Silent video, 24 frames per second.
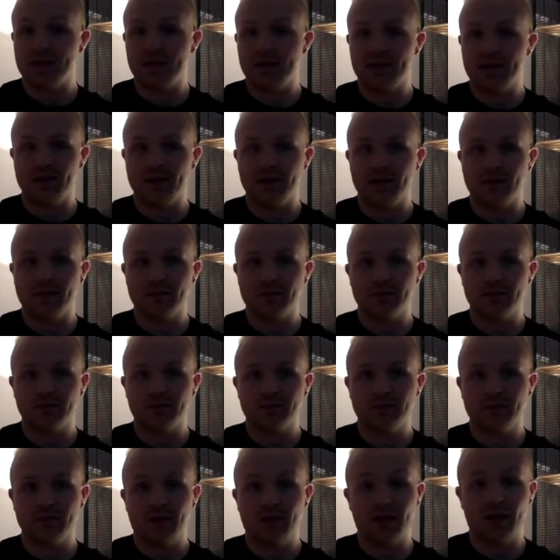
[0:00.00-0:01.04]
in
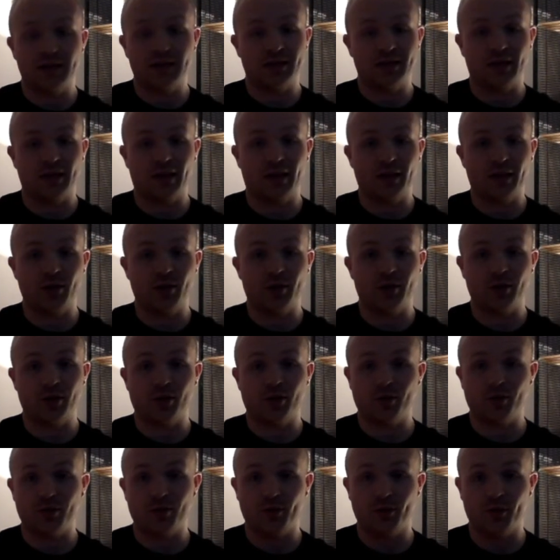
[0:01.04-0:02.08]
isolation. So
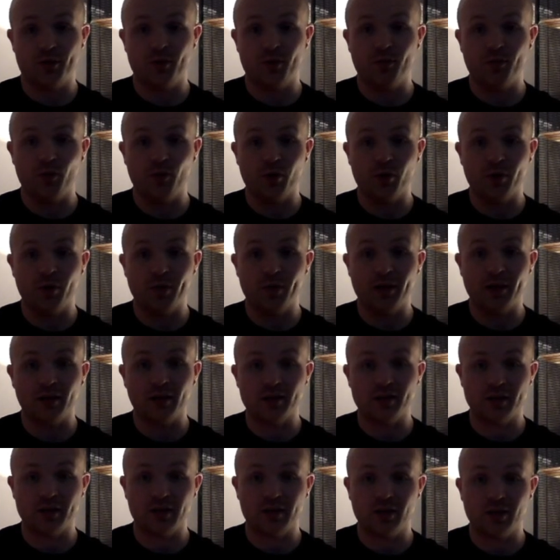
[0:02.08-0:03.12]
some of the
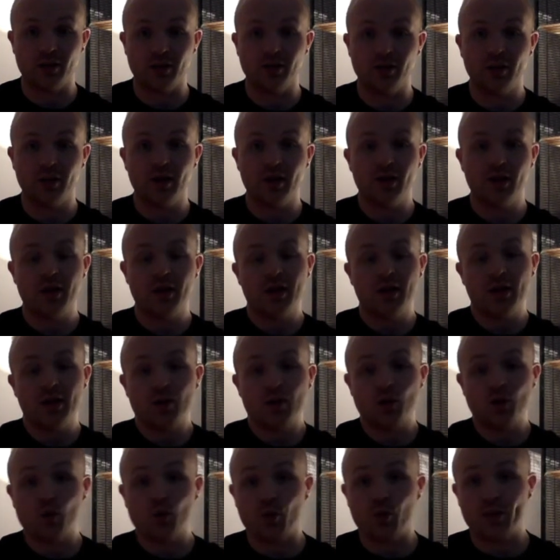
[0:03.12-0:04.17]
fundamentals that you
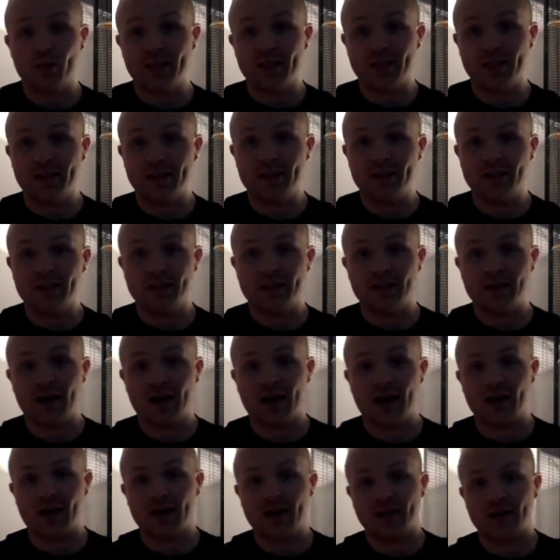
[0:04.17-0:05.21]
really need.
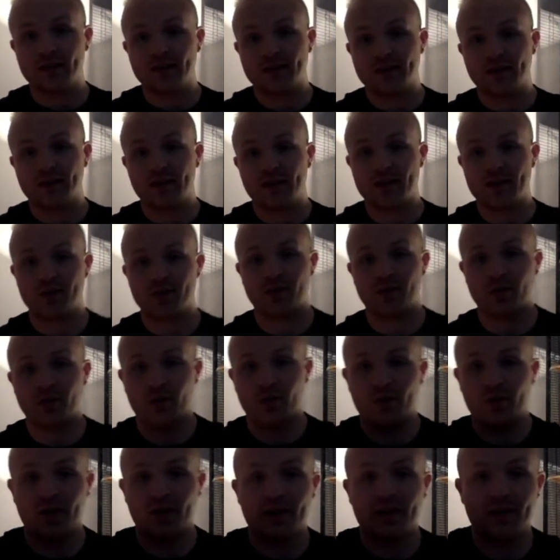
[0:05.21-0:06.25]
And as you
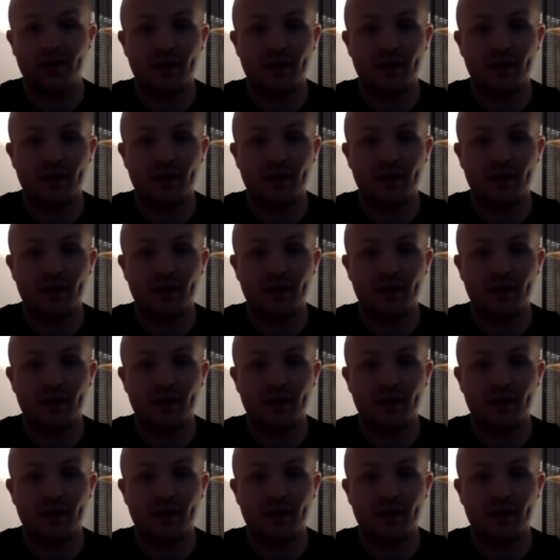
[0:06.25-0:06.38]
know that